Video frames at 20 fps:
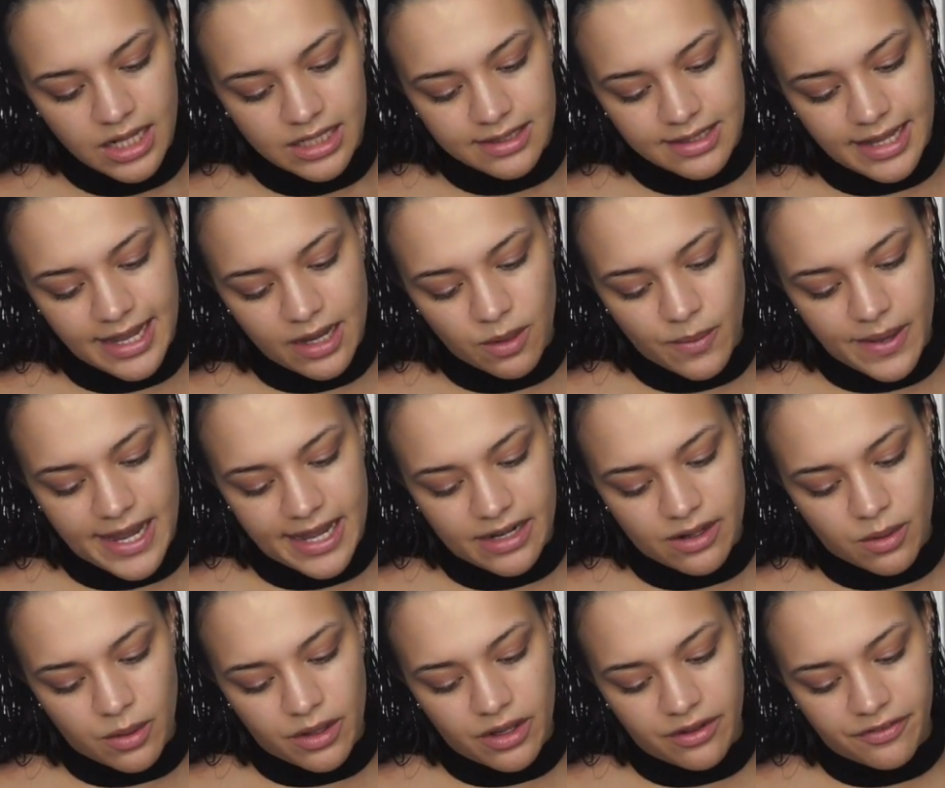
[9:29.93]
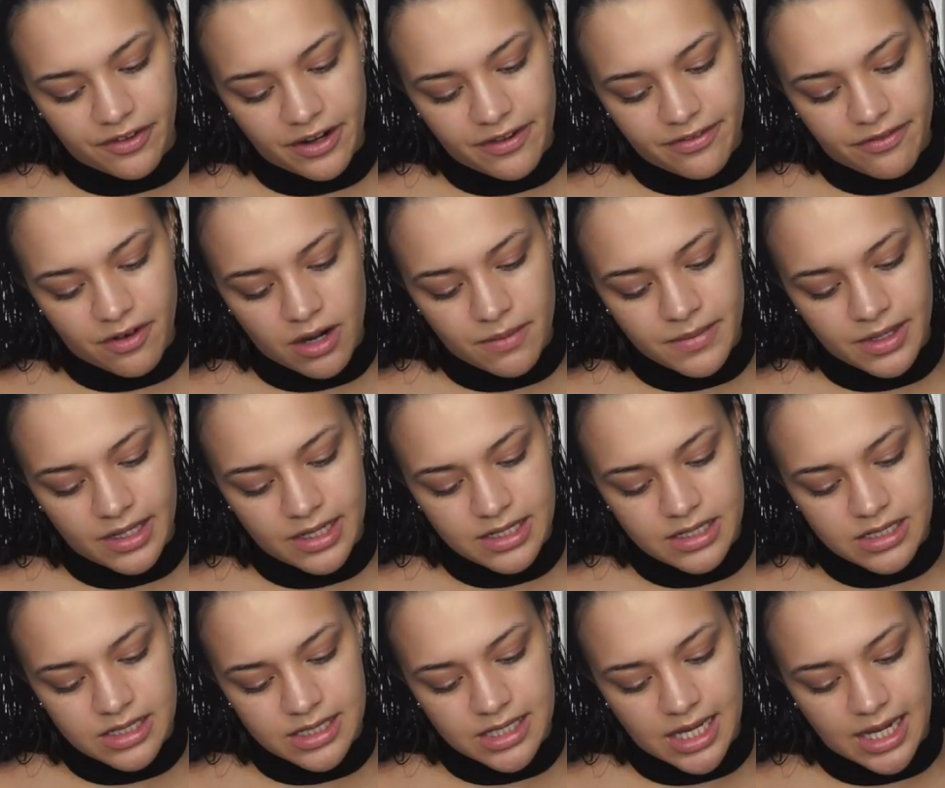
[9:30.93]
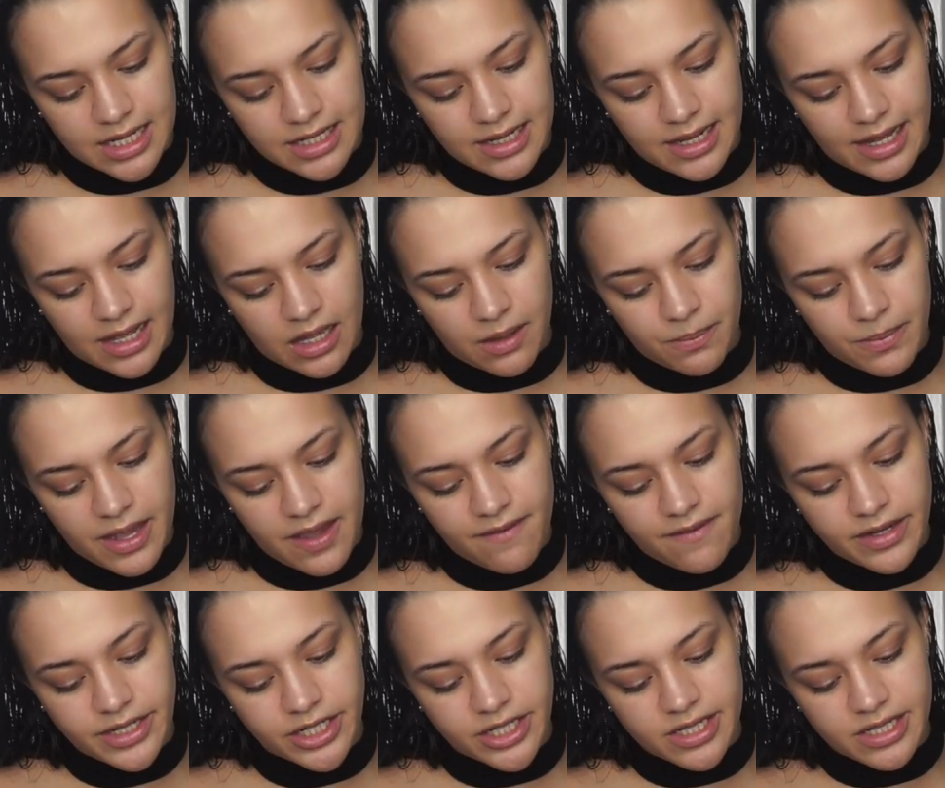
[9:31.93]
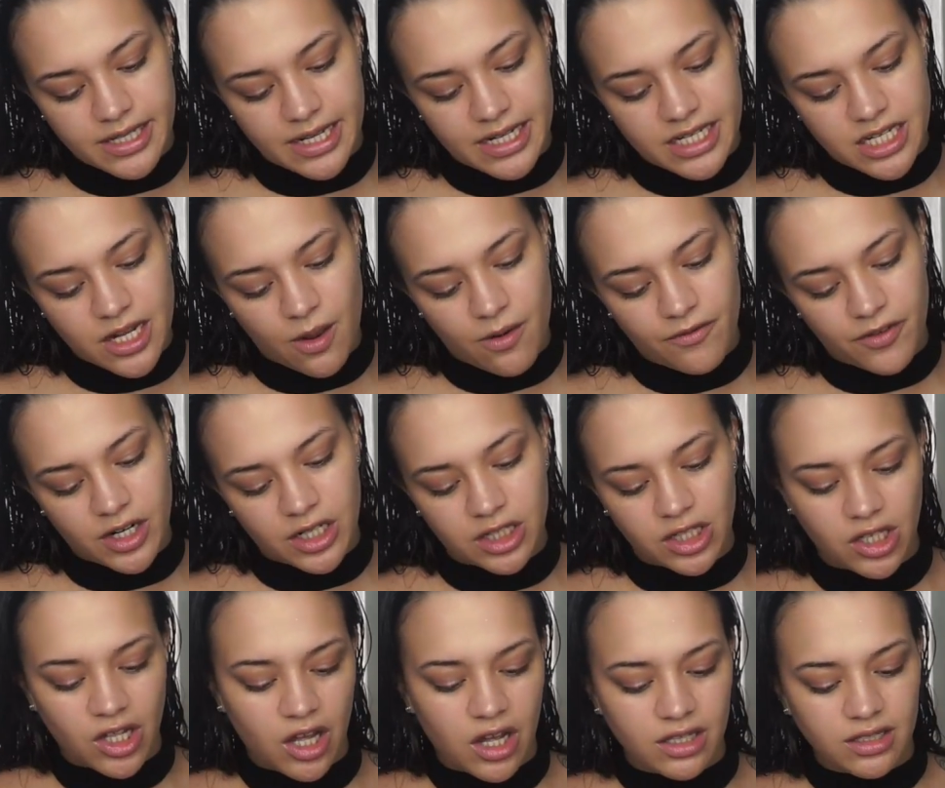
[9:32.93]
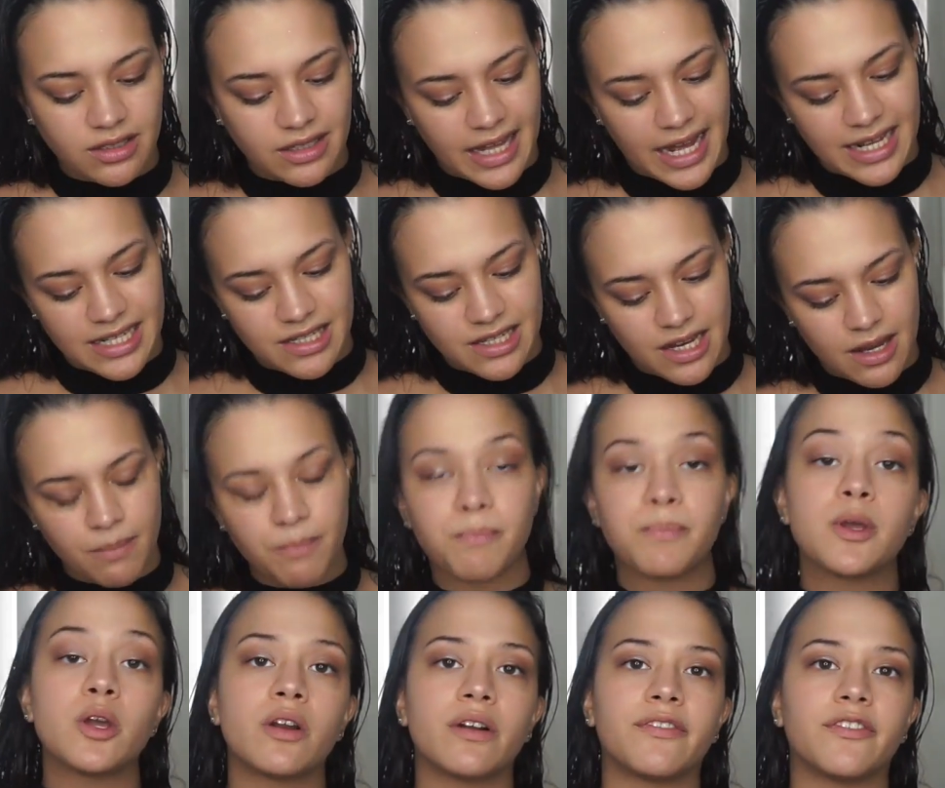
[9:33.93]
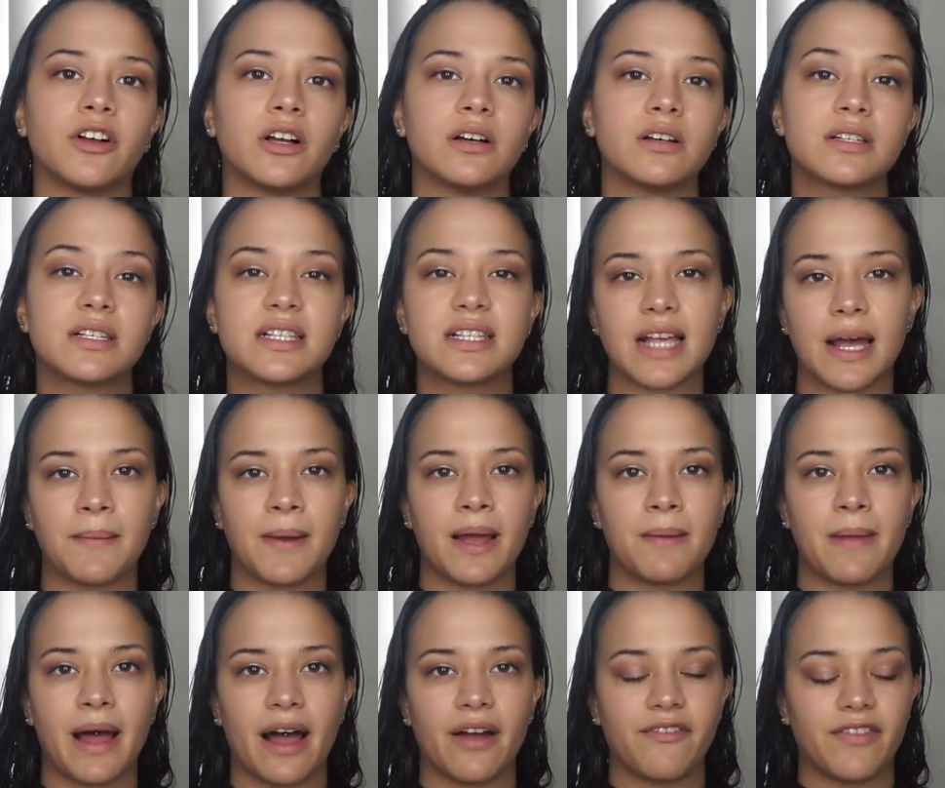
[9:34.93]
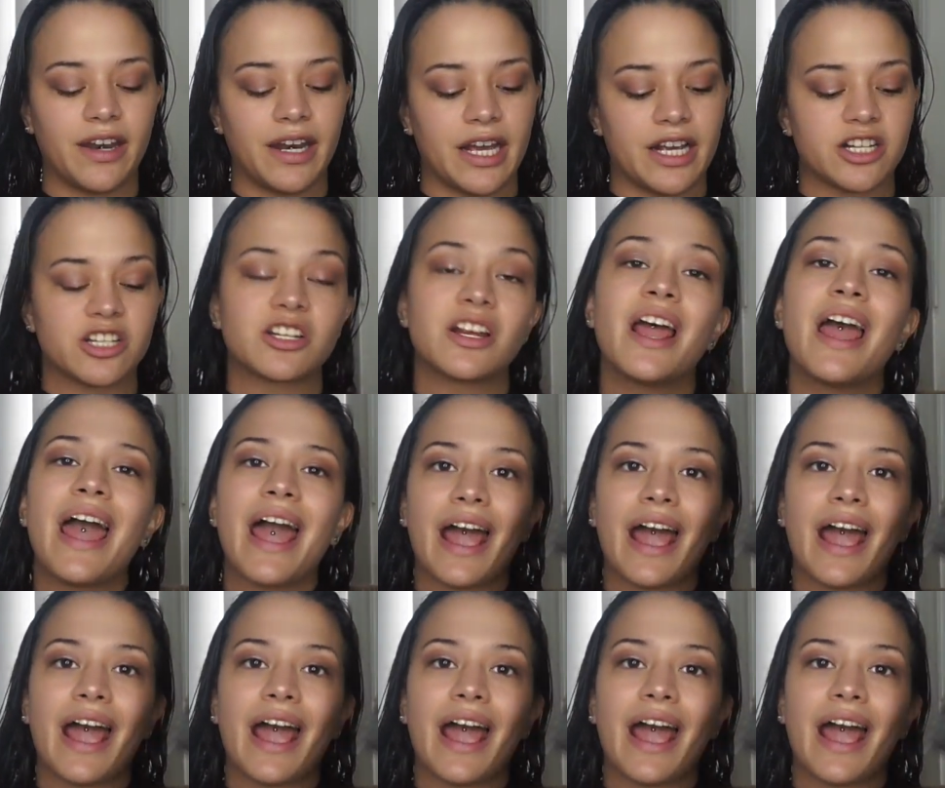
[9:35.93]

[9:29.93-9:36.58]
Lightweight and oil-free formula is designed to help even your skin tone for a long-lasting, beautiful, semi-matte finish.